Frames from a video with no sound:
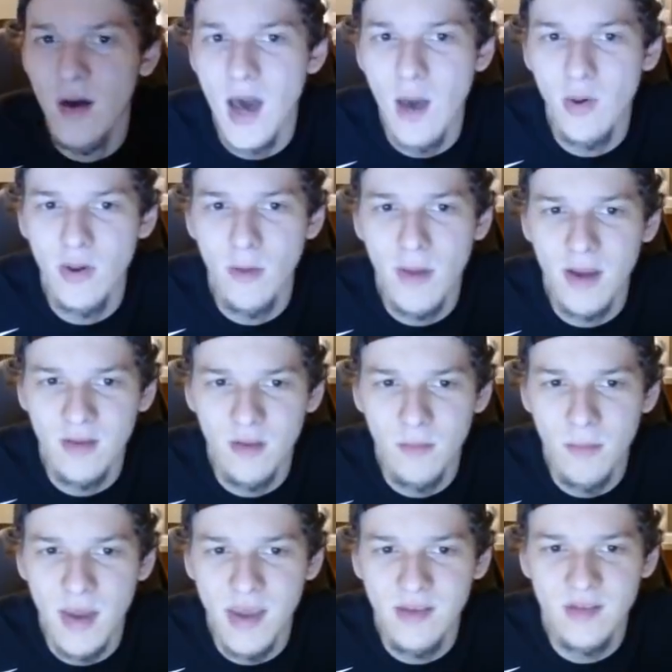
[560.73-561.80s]
We go back to the
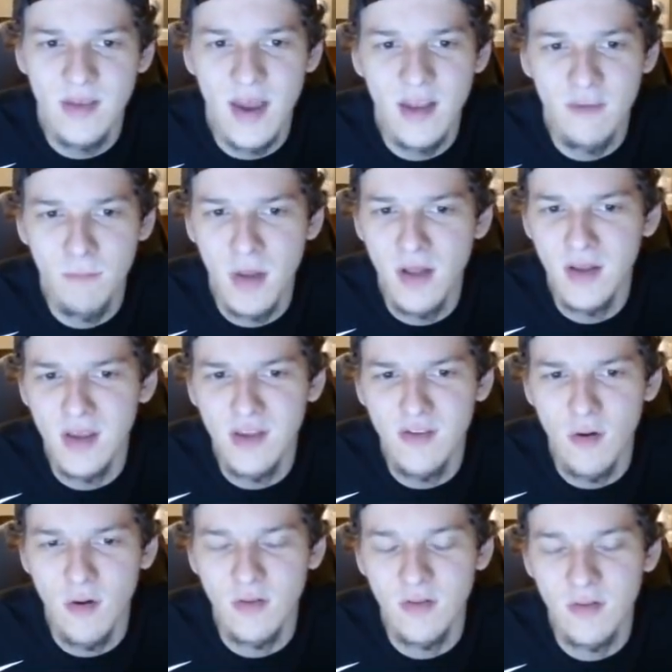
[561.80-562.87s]
pace stats. Pelicans
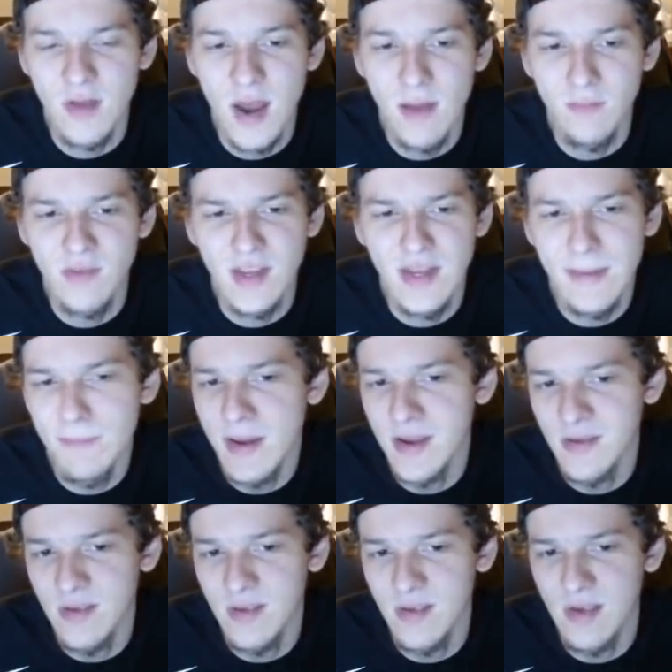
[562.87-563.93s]
are top 10 in
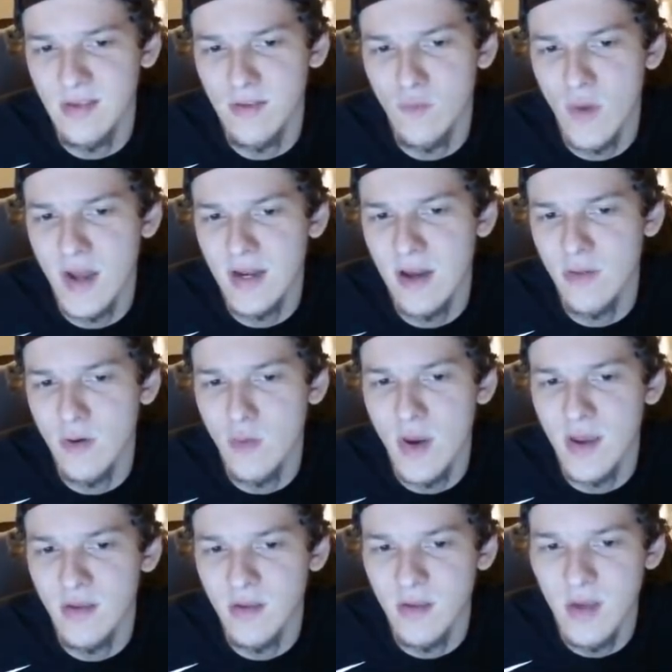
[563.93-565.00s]
pace this season. Right now they're
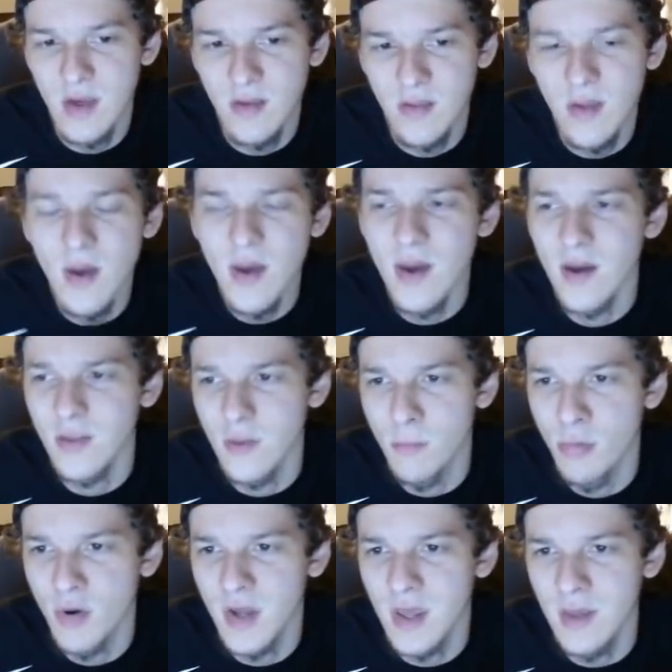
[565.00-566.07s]
ranked 6th. They're
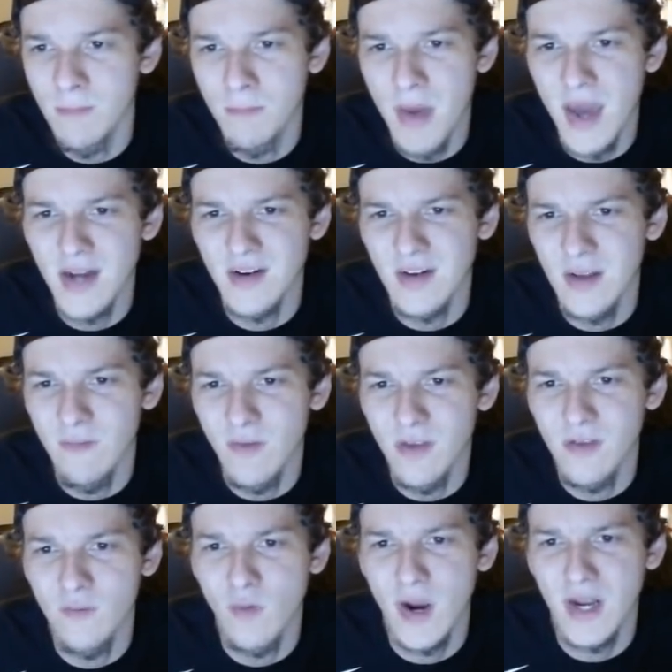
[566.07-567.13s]
pretty bad in
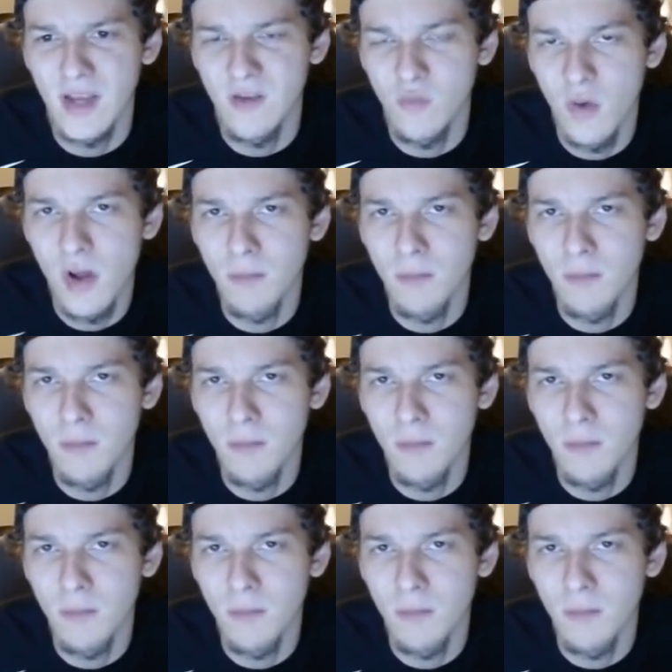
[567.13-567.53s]
defensive rating as well.